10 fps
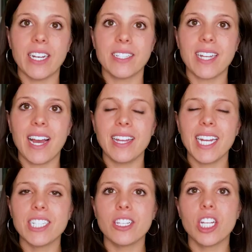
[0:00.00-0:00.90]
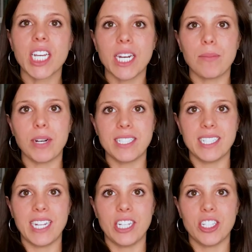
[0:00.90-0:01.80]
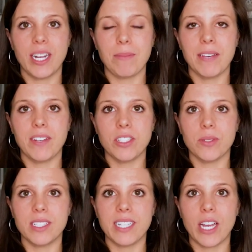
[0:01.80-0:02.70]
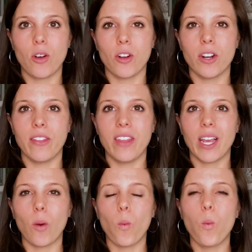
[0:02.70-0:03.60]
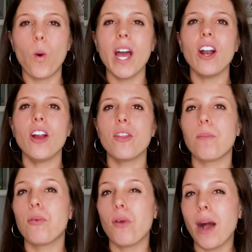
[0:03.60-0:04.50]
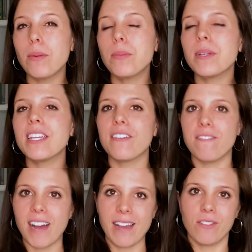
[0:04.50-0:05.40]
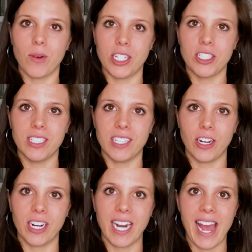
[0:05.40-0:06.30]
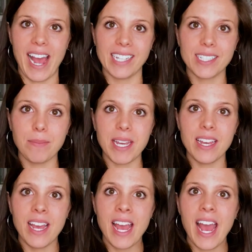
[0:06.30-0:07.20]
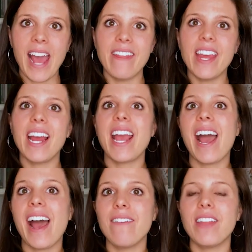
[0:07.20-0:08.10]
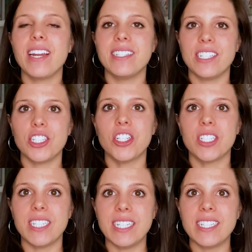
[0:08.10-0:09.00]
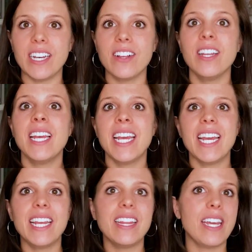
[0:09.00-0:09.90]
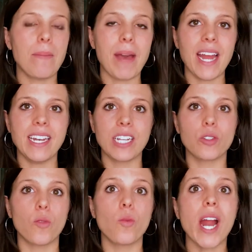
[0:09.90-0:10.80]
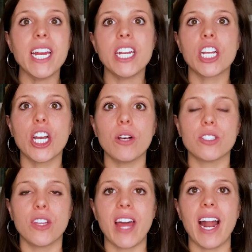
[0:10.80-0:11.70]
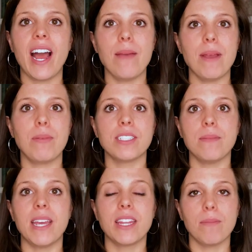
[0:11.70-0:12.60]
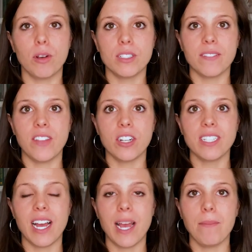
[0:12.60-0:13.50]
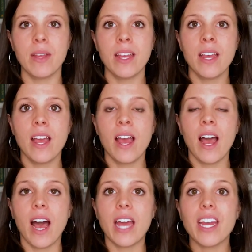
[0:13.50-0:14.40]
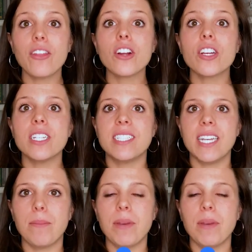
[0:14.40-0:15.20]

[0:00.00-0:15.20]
I like to look at a presentation I'm giving to a stakeholder and think, what are probably the 5 questions they're going to ask me? And then I have that additional detail in the appendix or ready to go so that I'm able to make the most of their time. Another good tip